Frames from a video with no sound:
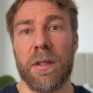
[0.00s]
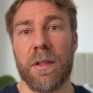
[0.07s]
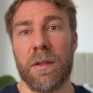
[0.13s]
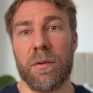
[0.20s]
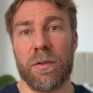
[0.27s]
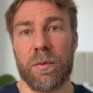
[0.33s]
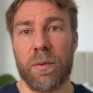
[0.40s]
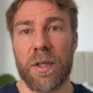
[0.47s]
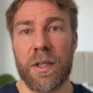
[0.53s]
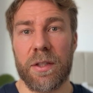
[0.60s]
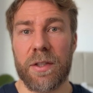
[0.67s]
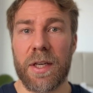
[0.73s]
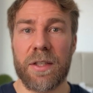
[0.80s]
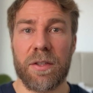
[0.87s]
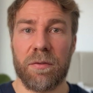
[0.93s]
It's where
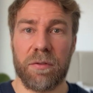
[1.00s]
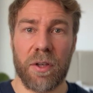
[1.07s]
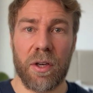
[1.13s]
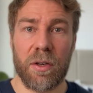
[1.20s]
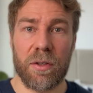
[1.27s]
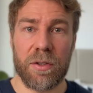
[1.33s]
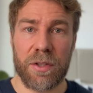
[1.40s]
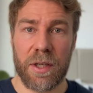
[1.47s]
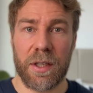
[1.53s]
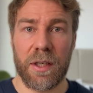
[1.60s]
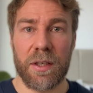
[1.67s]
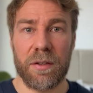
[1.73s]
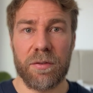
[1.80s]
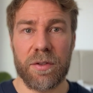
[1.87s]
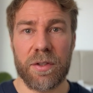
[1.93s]
data flows and
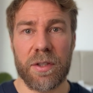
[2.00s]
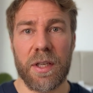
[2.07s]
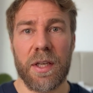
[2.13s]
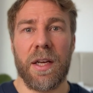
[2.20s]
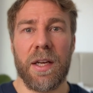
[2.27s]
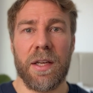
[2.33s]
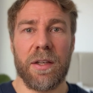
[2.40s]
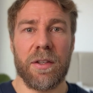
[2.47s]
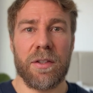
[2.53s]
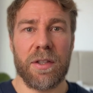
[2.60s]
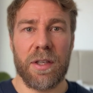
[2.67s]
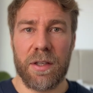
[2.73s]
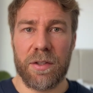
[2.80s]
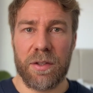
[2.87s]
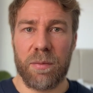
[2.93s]
lives, and
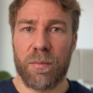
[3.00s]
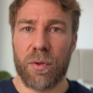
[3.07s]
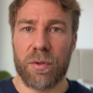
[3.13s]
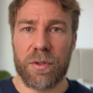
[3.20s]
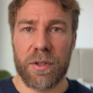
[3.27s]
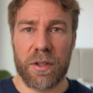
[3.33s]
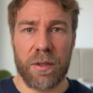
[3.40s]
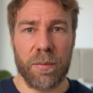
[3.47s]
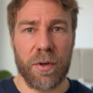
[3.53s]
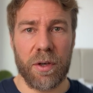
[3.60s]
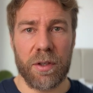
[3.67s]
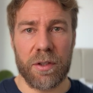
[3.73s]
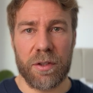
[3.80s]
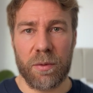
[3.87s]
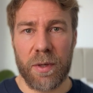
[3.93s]
is an important
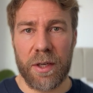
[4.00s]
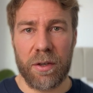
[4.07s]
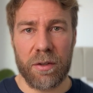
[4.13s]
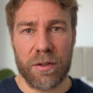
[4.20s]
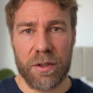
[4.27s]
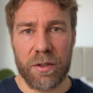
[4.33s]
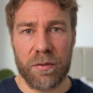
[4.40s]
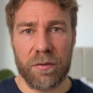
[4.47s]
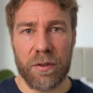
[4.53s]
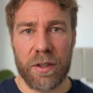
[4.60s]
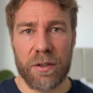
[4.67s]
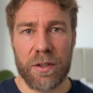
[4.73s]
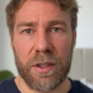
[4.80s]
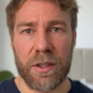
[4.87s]
component to add onto your front